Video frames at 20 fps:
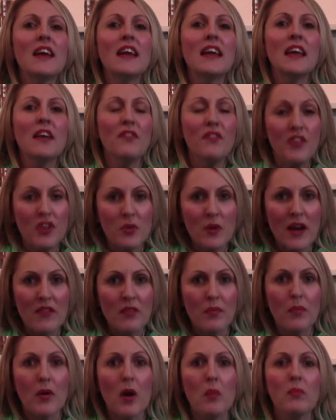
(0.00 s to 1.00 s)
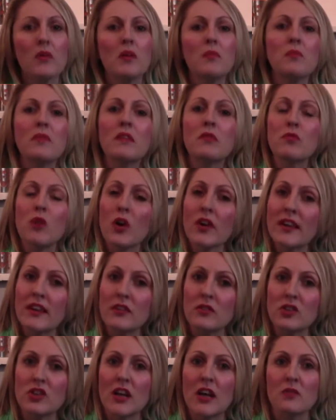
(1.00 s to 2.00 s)
if you have a problem with rocking
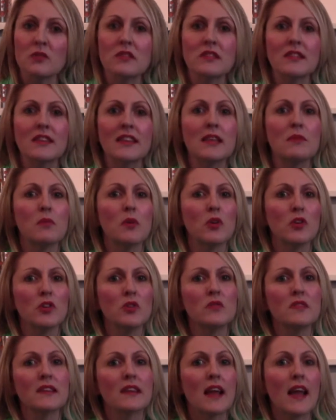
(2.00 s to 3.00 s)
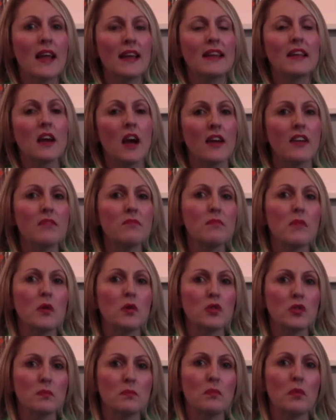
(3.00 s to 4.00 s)
your child to sleep or using any kind of
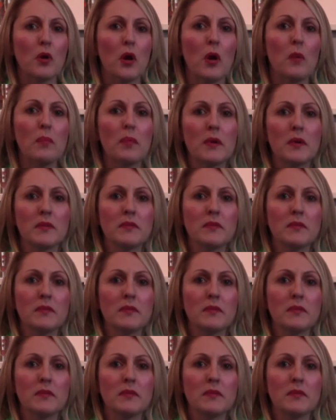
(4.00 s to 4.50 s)
motion prop.